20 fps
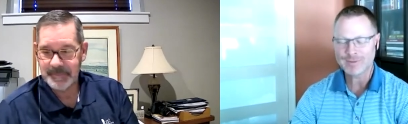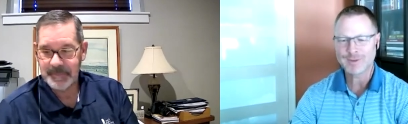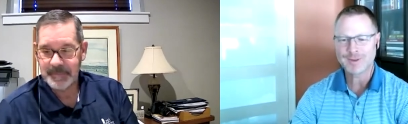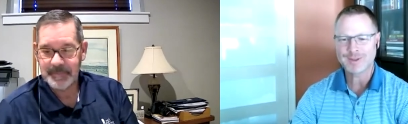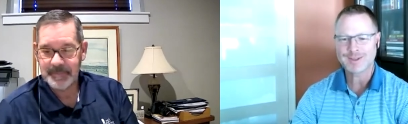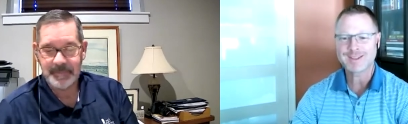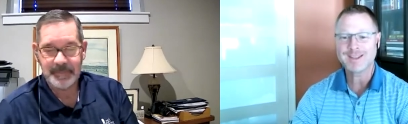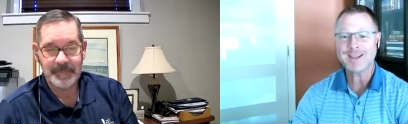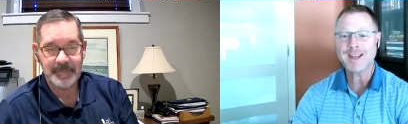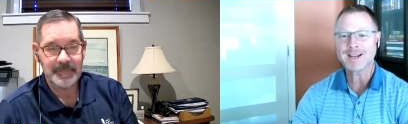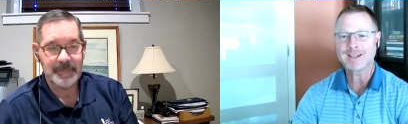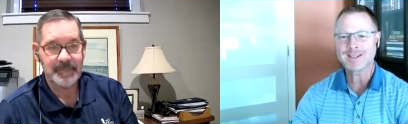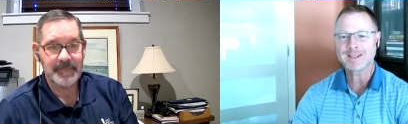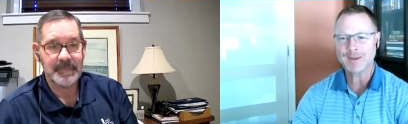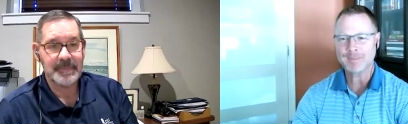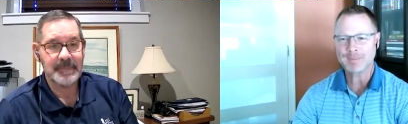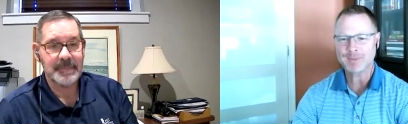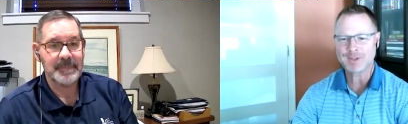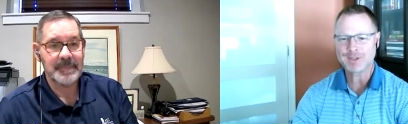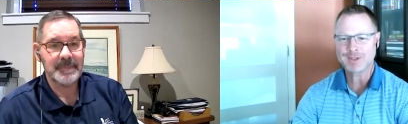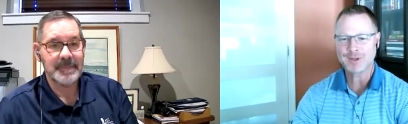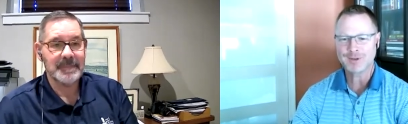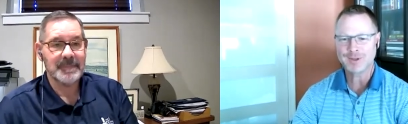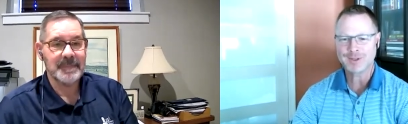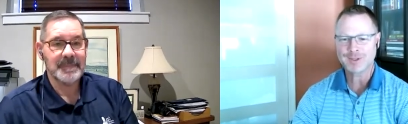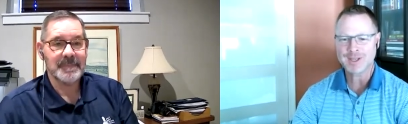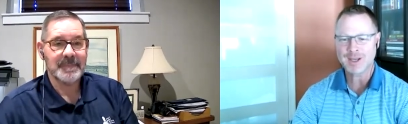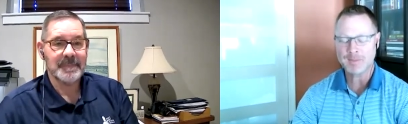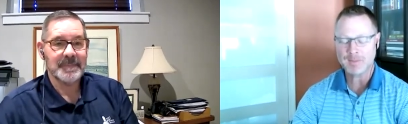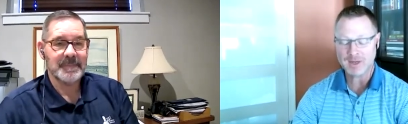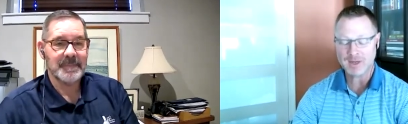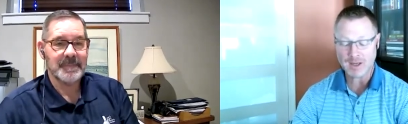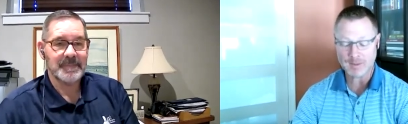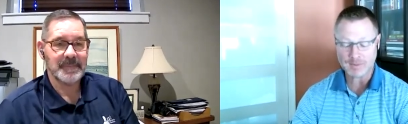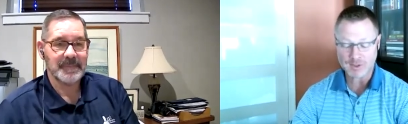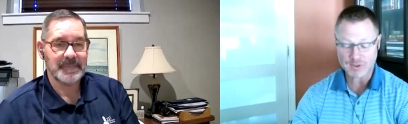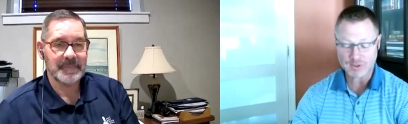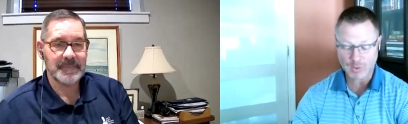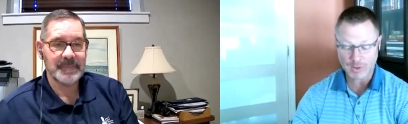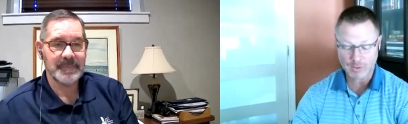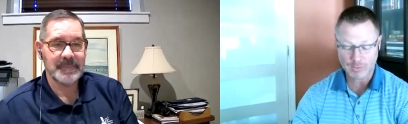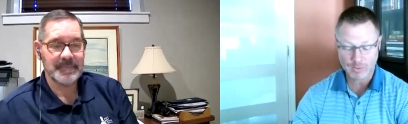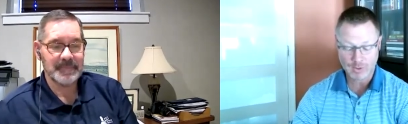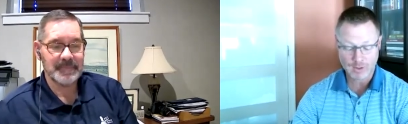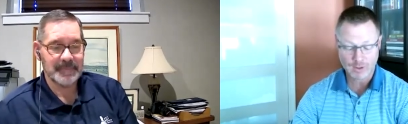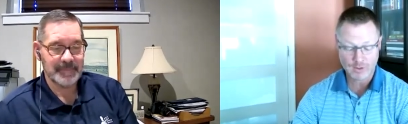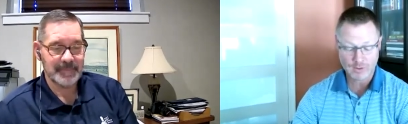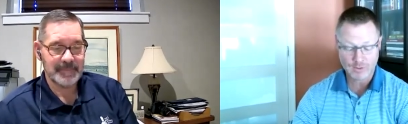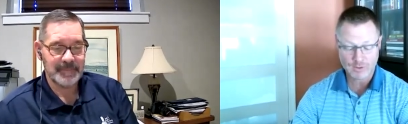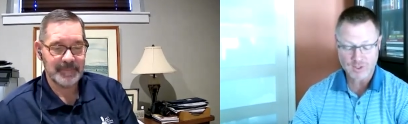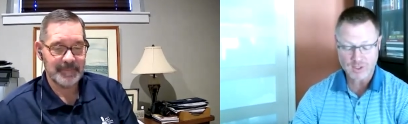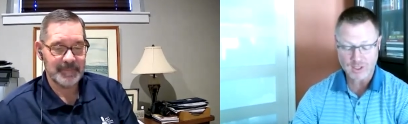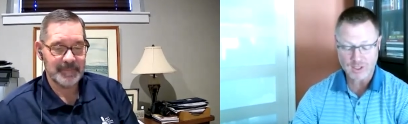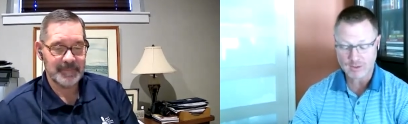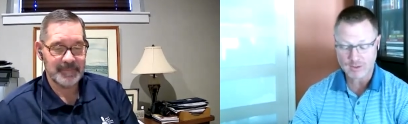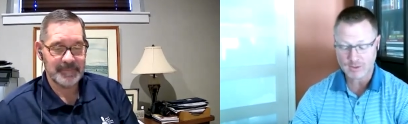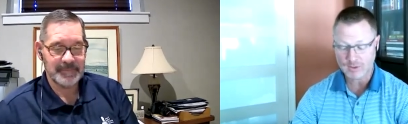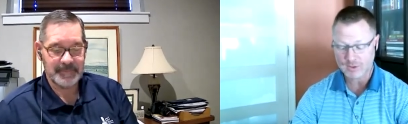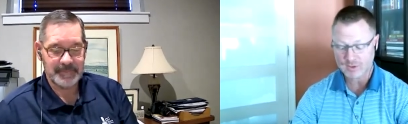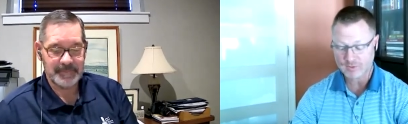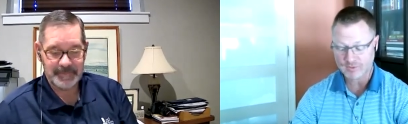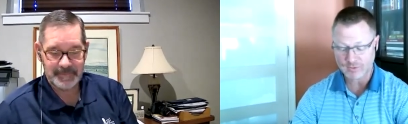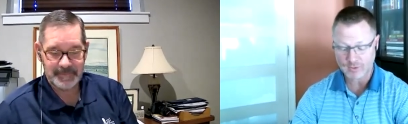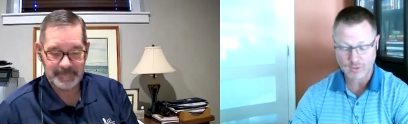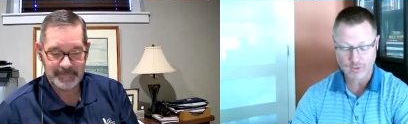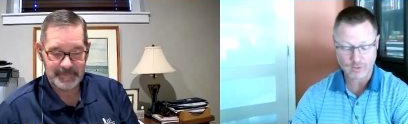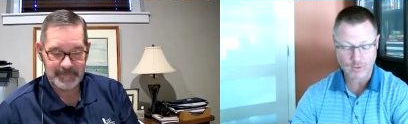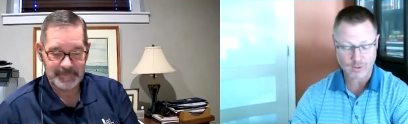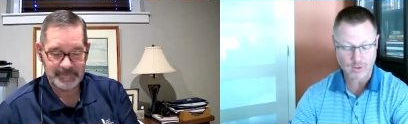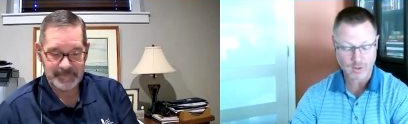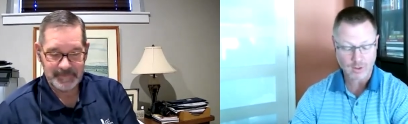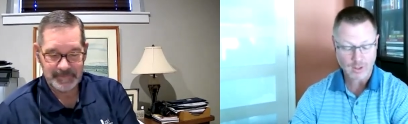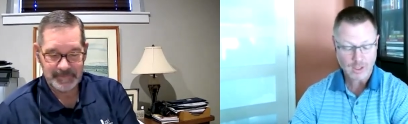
Speaker 1: for this next episode that's coming up because what we're going to do is take this further.